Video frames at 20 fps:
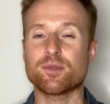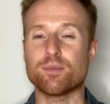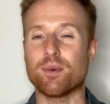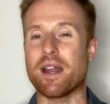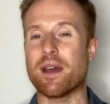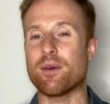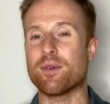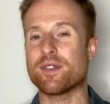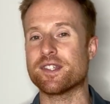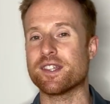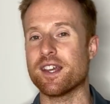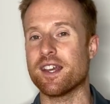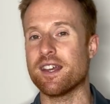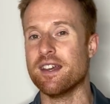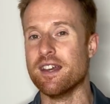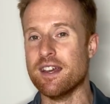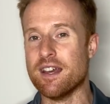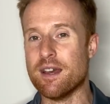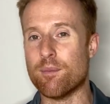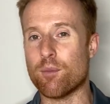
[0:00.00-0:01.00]
but I would say
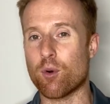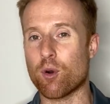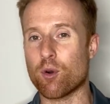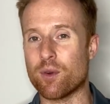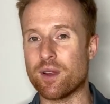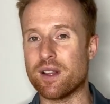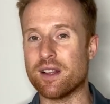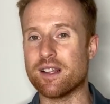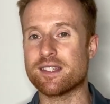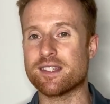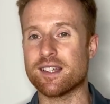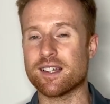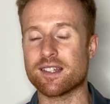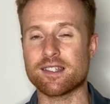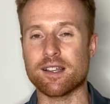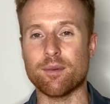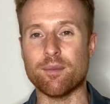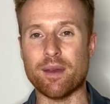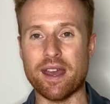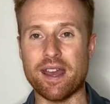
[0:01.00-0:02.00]
more realistic,
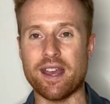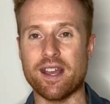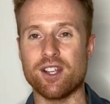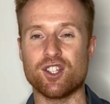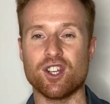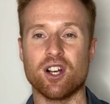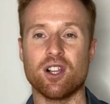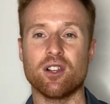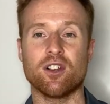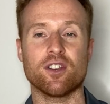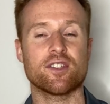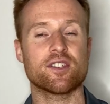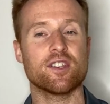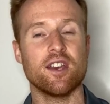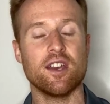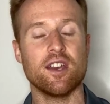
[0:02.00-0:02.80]
some AHL looks.